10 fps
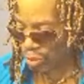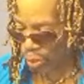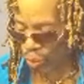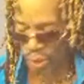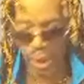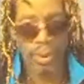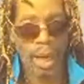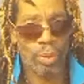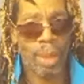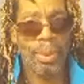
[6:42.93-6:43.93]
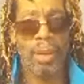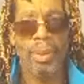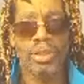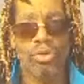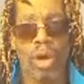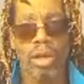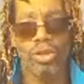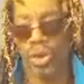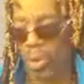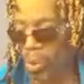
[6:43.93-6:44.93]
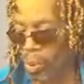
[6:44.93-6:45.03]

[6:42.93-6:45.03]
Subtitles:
when I become an astrologer,